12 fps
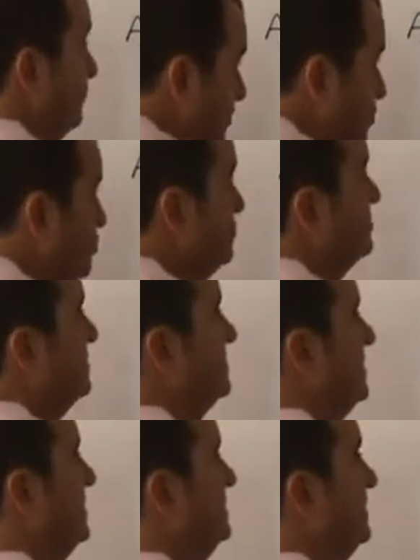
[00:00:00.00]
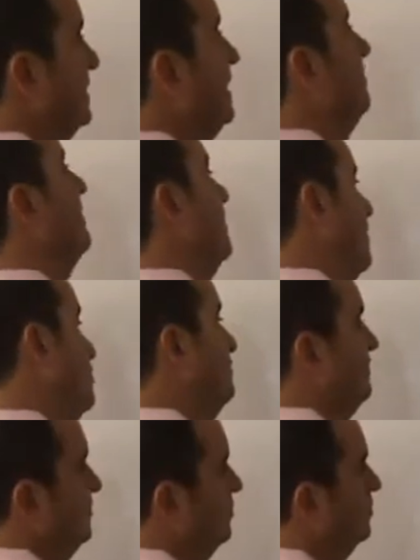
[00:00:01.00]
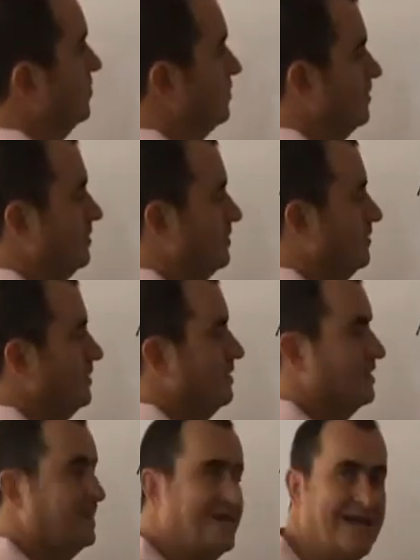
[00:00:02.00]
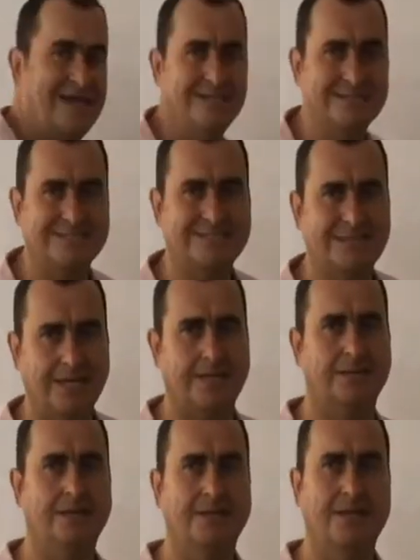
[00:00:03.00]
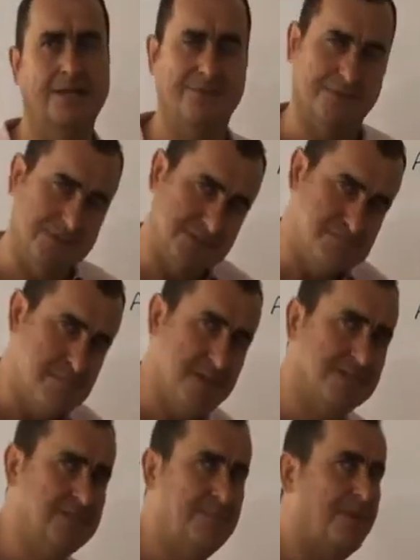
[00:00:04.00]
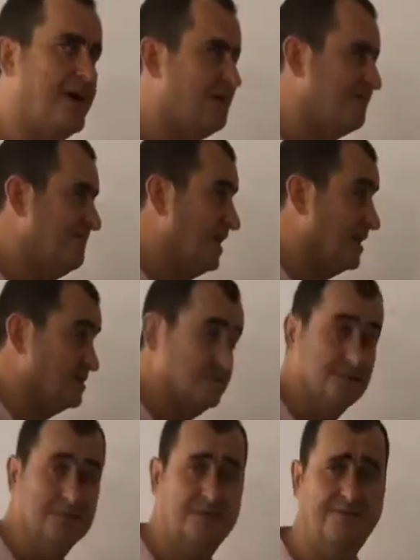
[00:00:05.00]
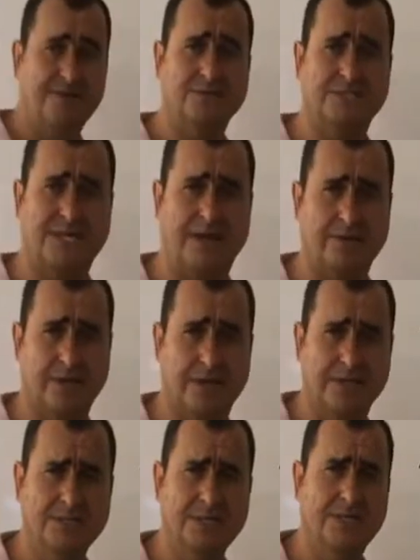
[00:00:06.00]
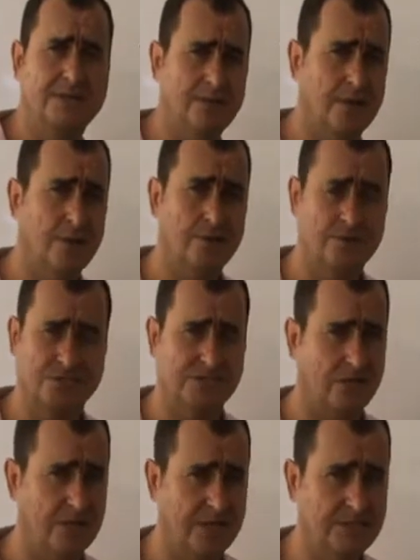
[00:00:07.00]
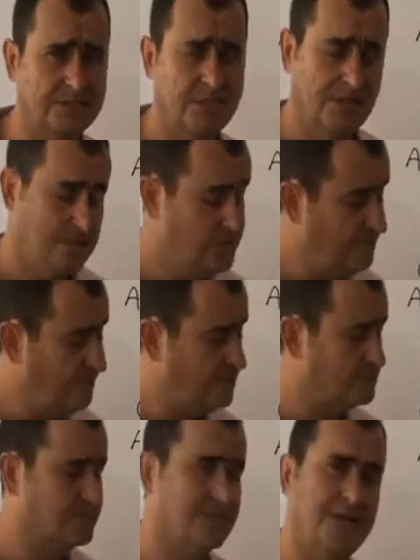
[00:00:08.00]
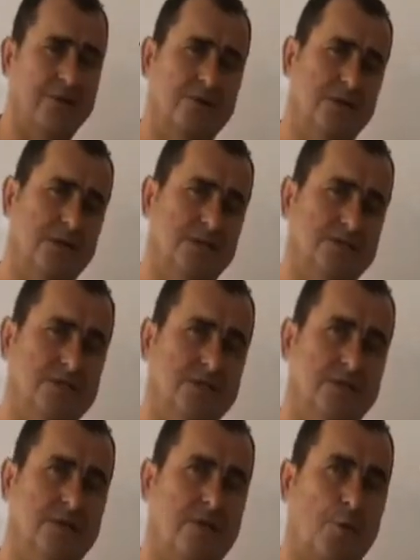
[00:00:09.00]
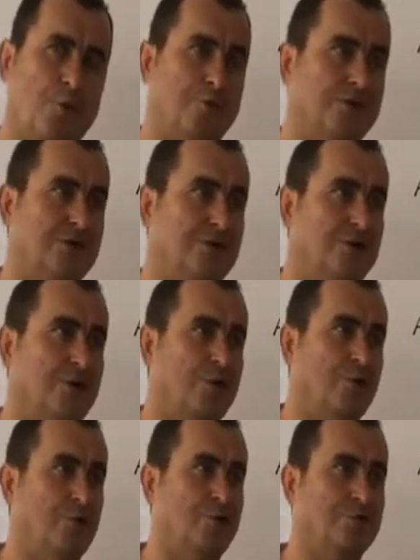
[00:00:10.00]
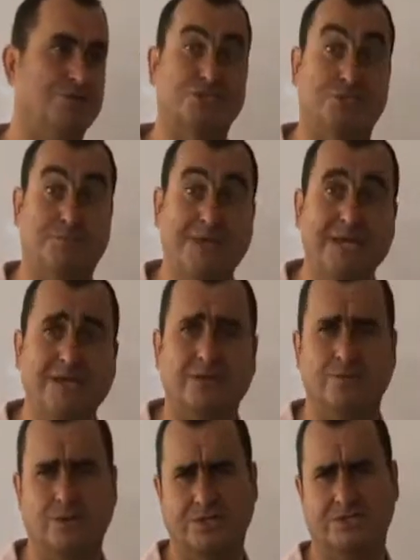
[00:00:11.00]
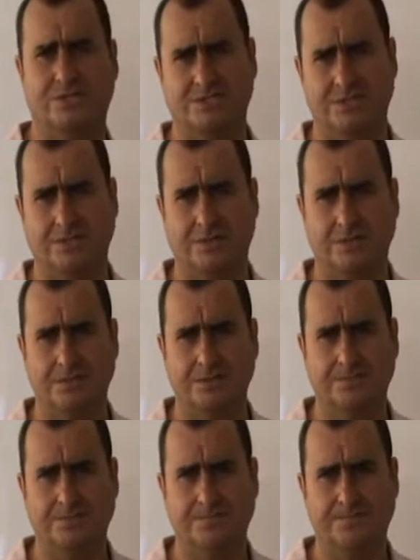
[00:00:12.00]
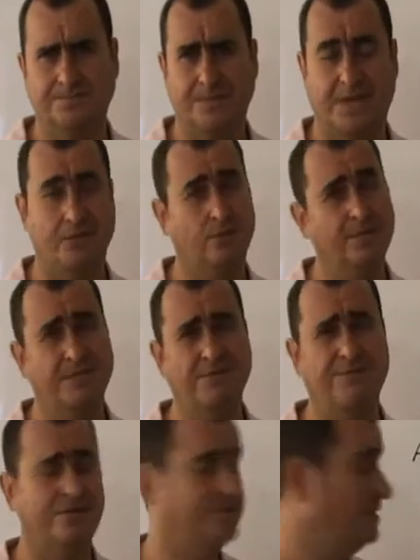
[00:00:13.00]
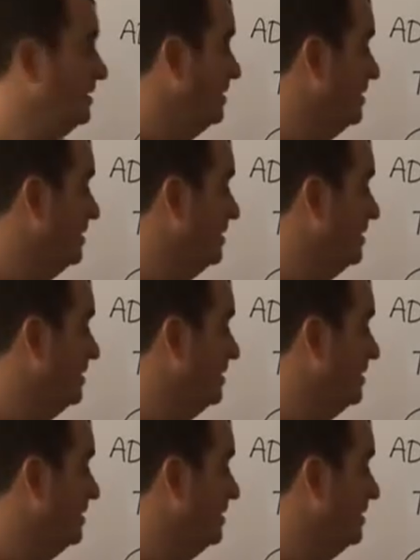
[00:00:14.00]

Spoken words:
reduces AD. But overall, Keynes said that this multiplier effect, difficult to calculate, the size, difficult to calculate the speed at which this occurs, and it will be different